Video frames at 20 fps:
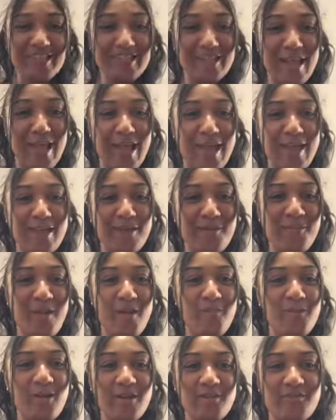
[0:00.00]
like, my
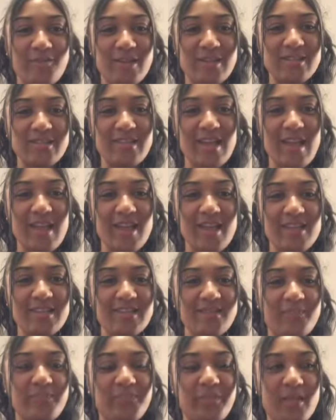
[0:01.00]
boyfriend's like,
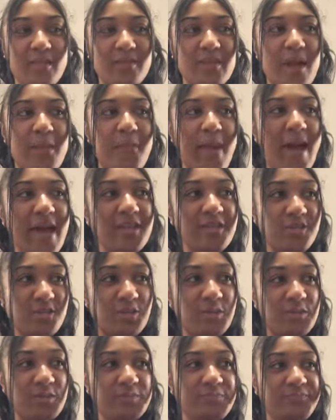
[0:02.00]
because now mind
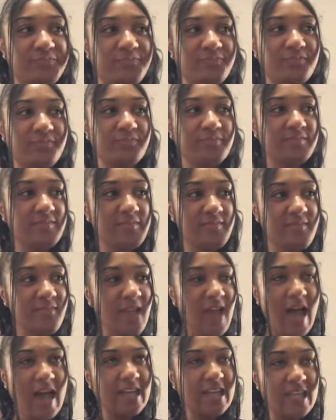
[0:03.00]
you,
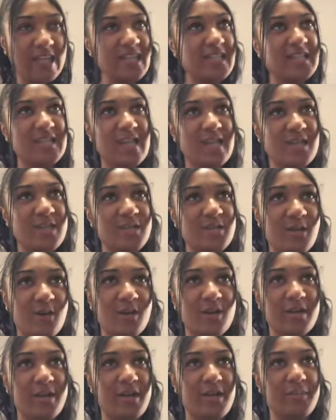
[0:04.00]
I didn't say this
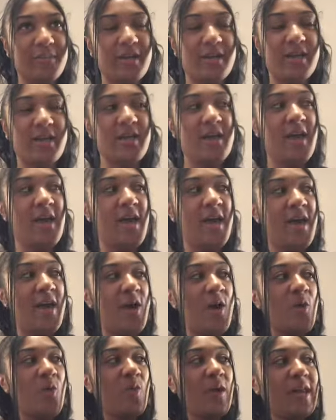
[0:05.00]
earlier, but
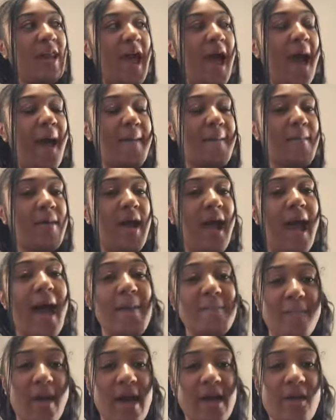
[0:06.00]
when I
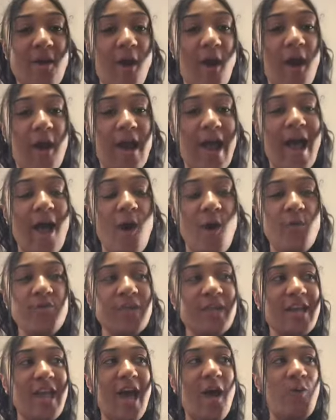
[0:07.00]
got my car, I
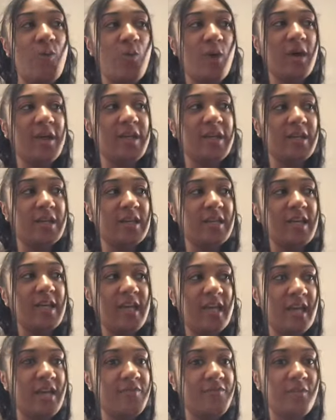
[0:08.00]
only got one
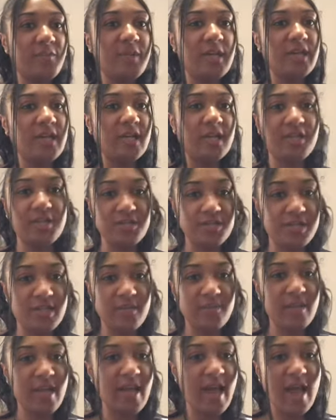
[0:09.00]
key from the
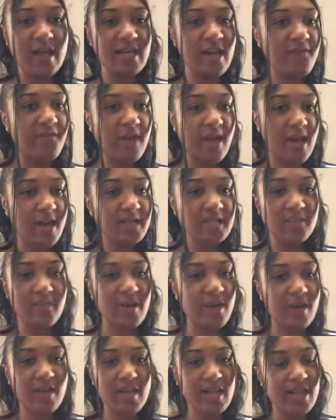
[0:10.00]
dealership. Like, I never got a
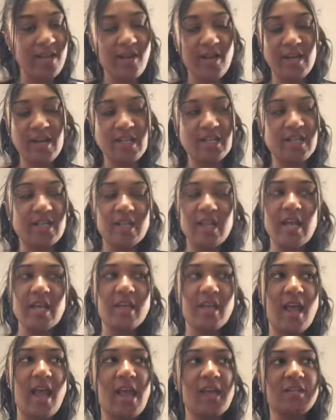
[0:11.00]
spare key or anything
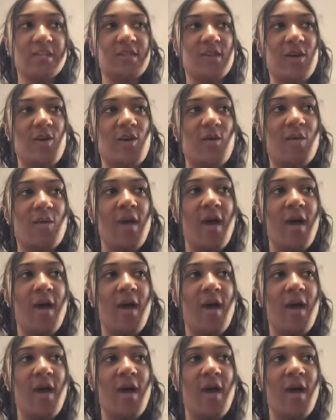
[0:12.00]
like that. So